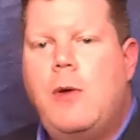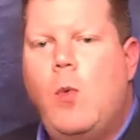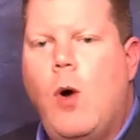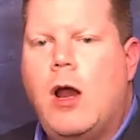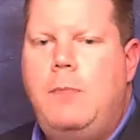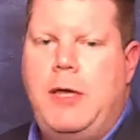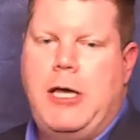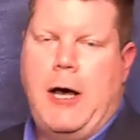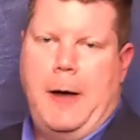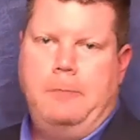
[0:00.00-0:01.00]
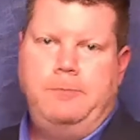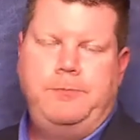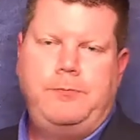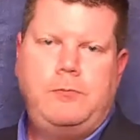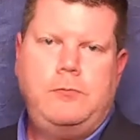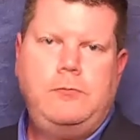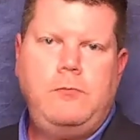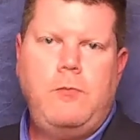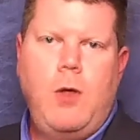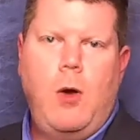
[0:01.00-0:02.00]
we want to become
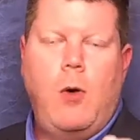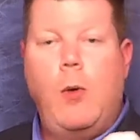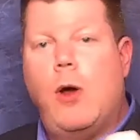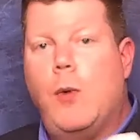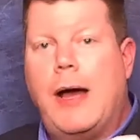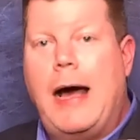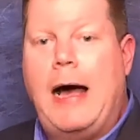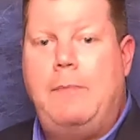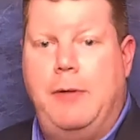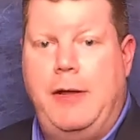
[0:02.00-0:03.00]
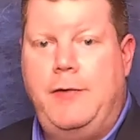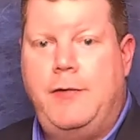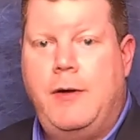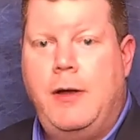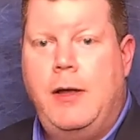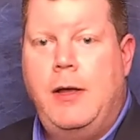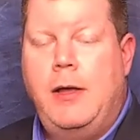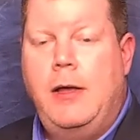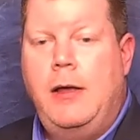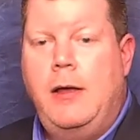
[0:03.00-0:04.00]
or we want to accomplish
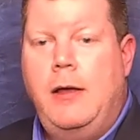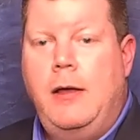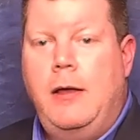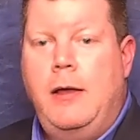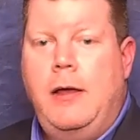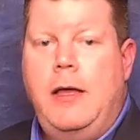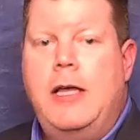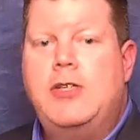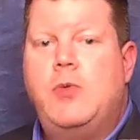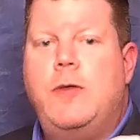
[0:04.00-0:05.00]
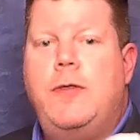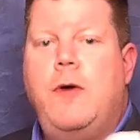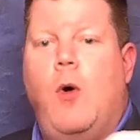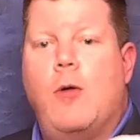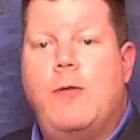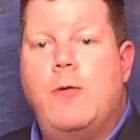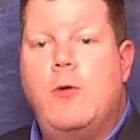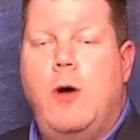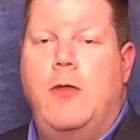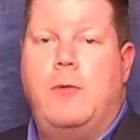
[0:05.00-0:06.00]
is with or
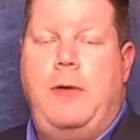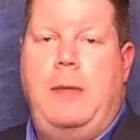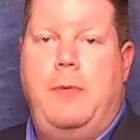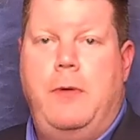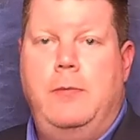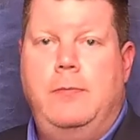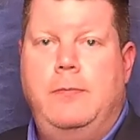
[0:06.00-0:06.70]
through other people.